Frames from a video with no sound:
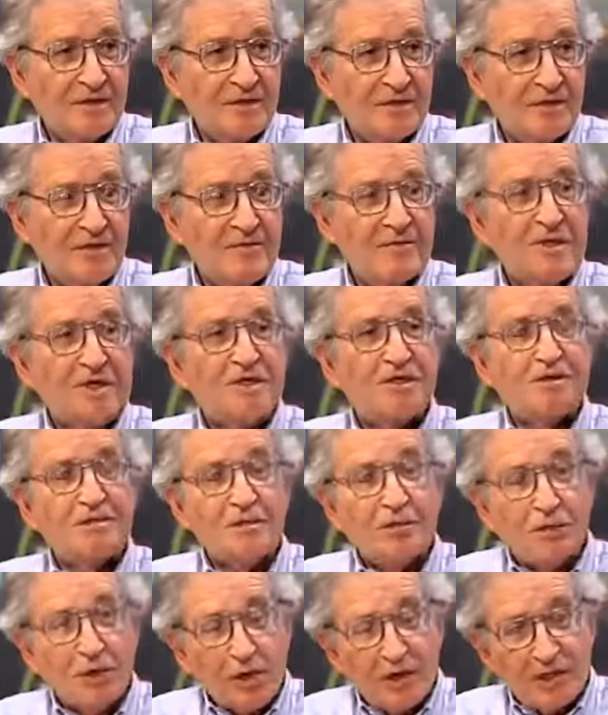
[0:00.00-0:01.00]
who had been
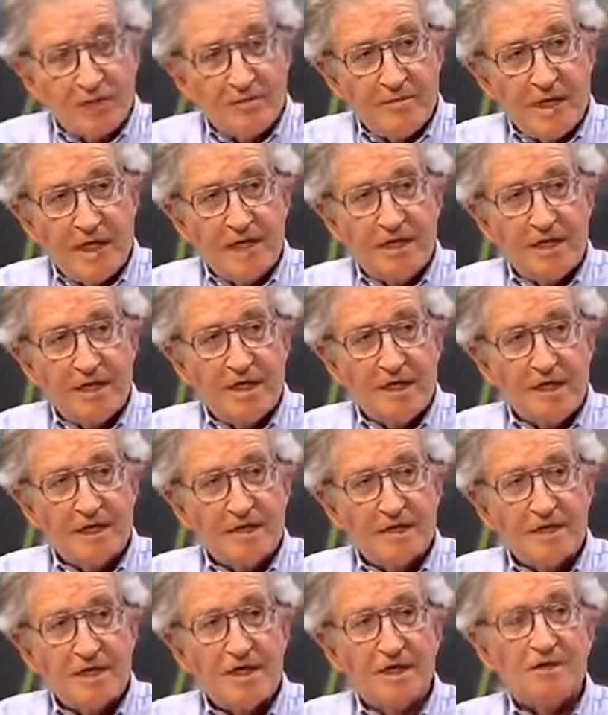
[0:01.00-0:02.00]
supported by the
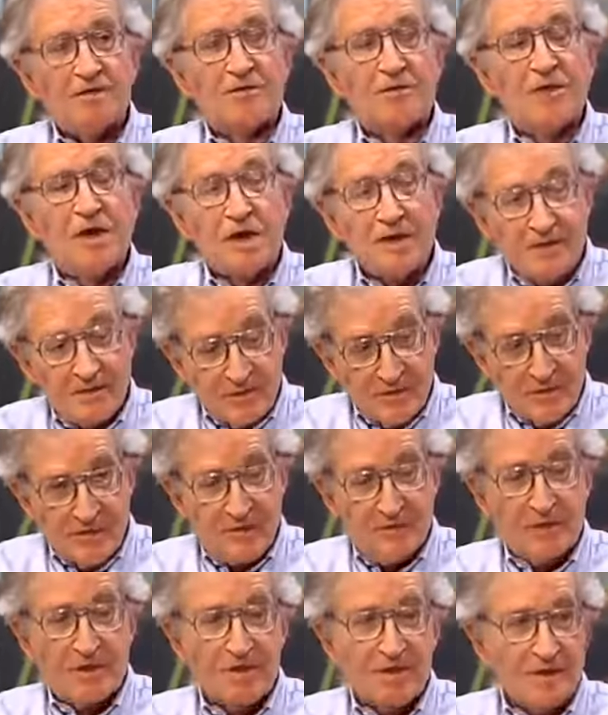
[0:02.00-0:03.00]
United States right through
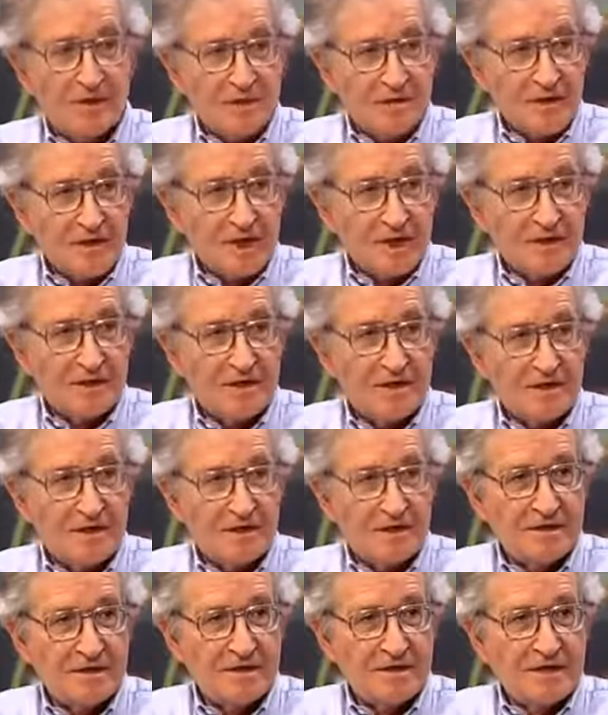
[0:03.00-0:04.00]
his worst
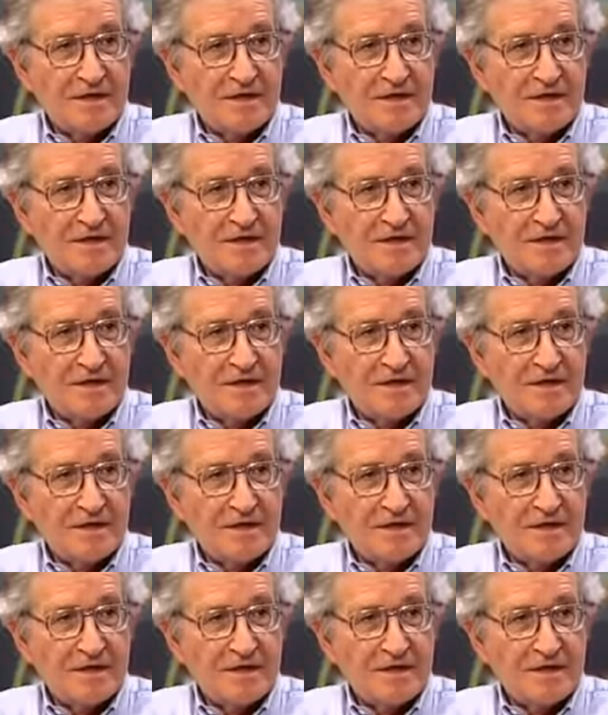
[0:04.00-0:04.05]
atrocities.